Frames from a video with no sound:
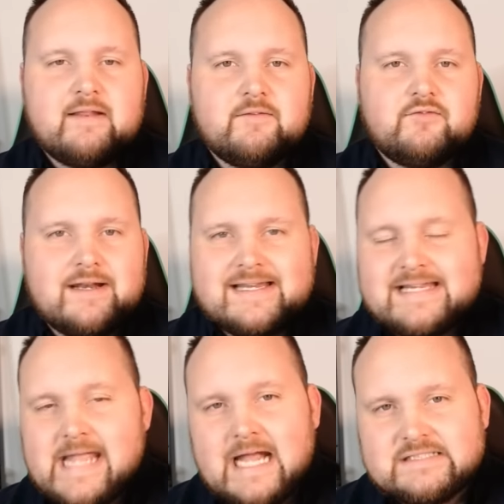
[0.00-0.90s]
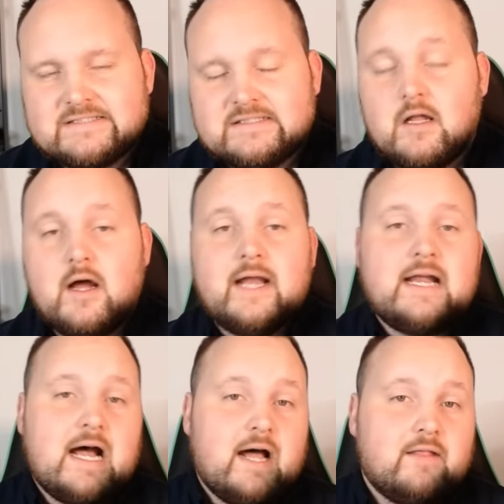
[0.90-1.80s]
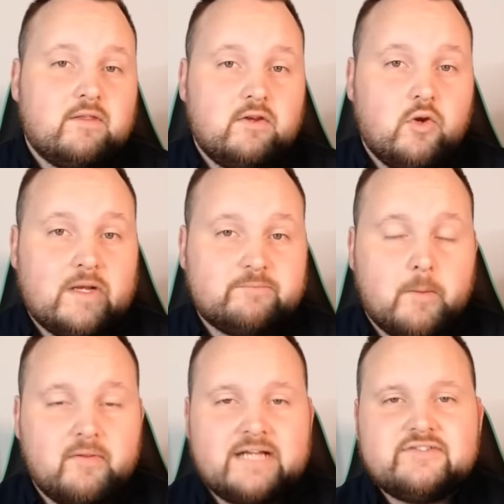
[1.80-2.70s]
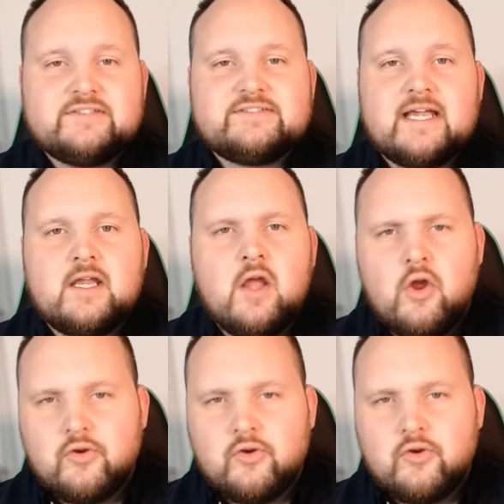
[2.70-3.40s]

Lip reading: They've tried to gaslight the US population to say,